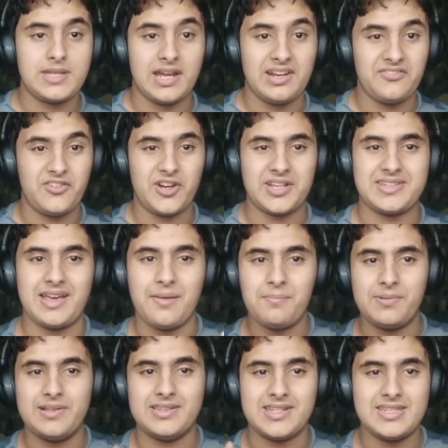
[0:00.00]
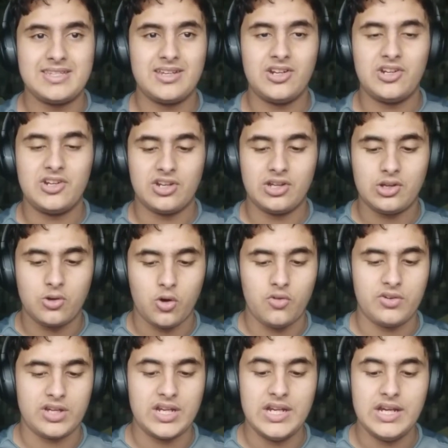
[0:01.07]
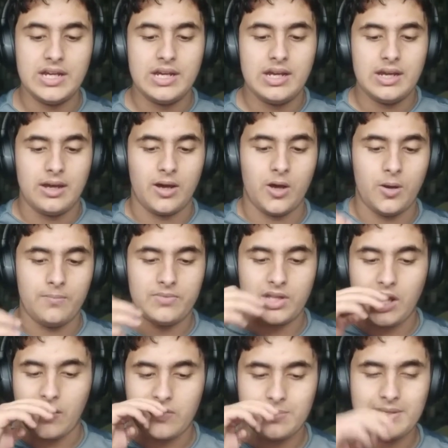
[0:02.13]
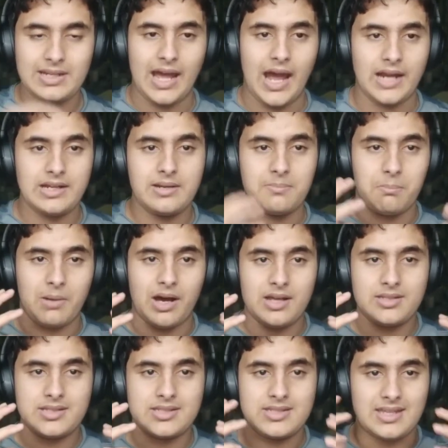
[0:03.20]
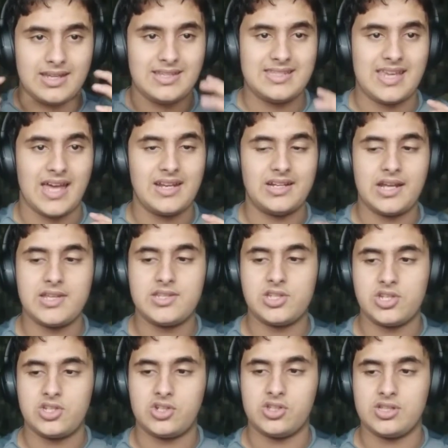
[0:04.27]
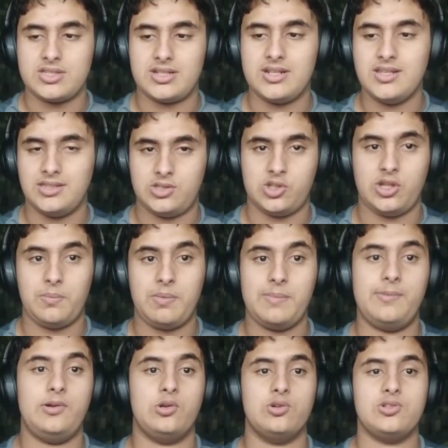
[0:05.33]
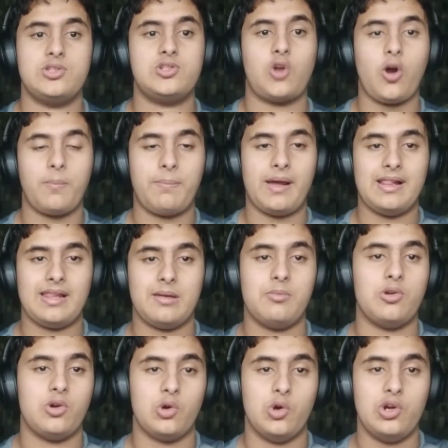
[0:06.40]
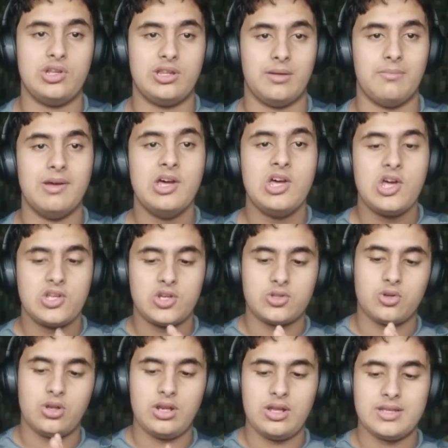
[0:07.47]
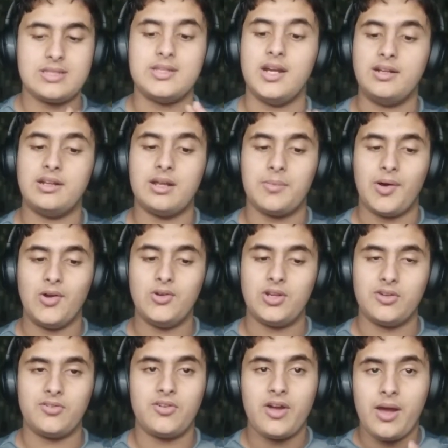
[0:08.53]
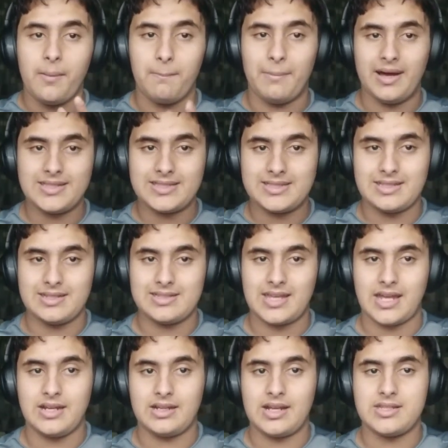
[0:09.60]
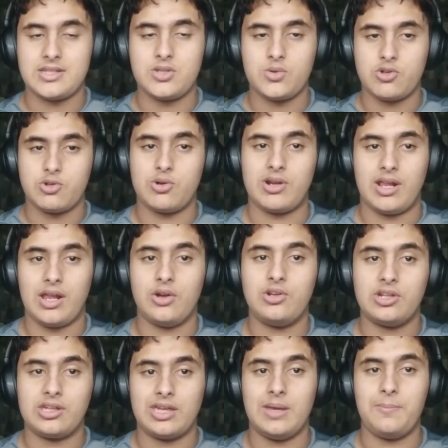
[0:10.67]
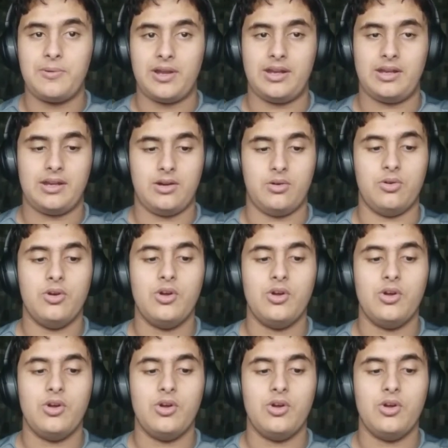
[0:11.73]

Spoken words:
And for example, this year during COVID, the government added masks and sanitizers to this list so that people don't stockpile them or hoard them. So there's only a certain amount of masks and sanitizers which you are allowed to keep right now.